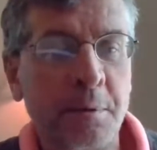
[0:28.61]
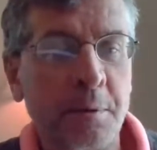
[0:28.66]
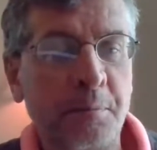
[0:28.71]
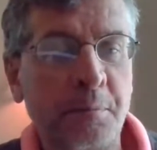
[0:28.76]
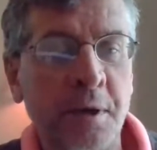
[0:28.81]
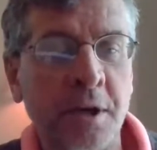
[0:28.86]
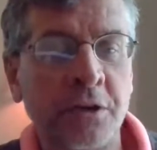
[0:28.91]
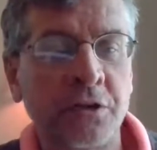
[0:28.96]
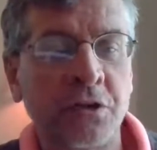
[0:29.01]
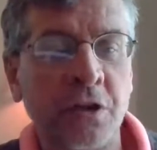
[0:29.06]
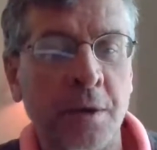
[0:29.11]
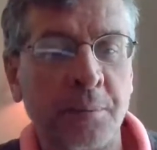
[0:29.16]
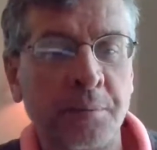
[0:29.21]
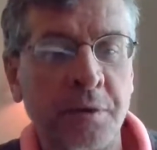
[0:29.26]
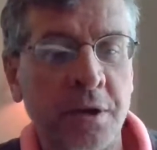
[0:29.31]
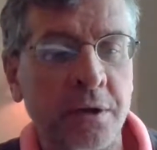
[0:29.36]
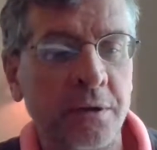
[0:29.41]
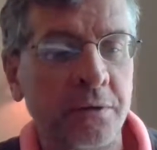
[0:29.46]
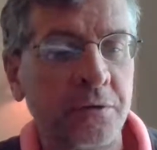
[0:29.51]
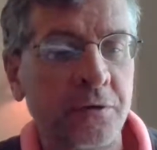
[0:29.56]
pick
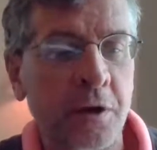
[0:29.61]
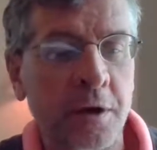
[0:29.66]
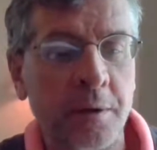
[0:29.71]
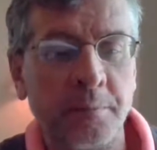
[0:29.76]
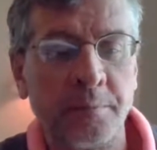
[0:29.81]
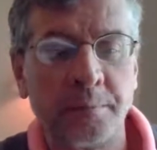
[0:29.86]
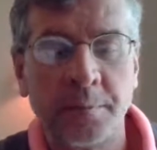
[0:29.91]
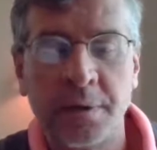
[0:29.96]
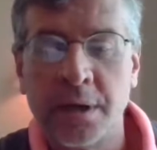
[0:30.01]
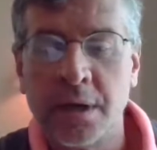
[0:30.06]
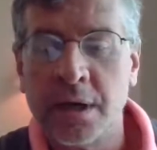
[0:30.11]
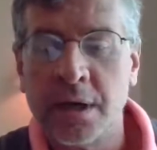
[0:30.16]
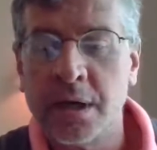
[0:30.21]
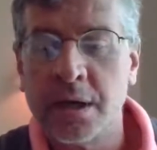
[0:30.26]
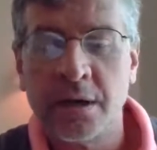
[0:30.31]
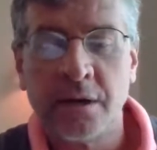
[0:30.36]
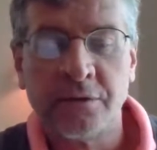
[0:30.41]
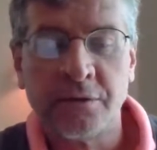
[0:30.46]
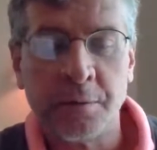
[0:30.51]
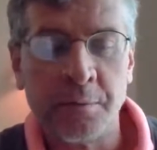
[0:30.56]
something from
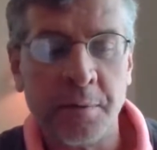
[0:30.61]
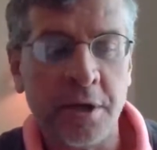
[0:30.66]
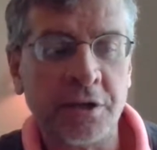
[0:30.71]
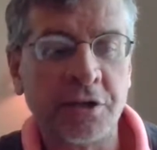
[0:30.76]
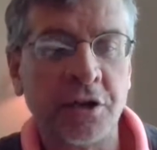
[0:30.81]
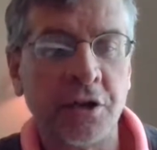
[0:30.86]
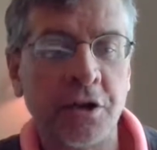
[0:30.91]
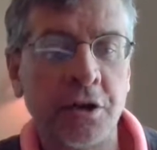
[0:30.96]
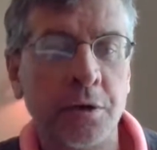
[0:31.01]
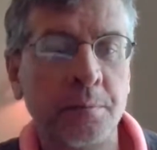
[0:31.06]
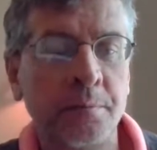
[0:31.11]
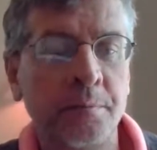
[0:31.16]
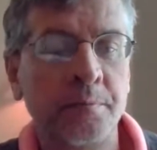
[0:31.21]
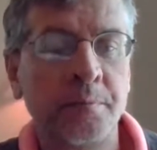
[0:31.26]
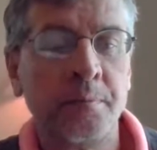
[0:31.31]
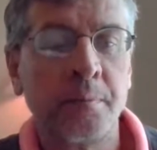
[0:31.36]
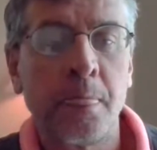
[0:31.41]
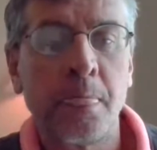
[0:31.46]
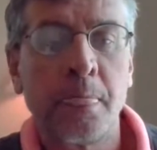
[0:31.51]
each of them.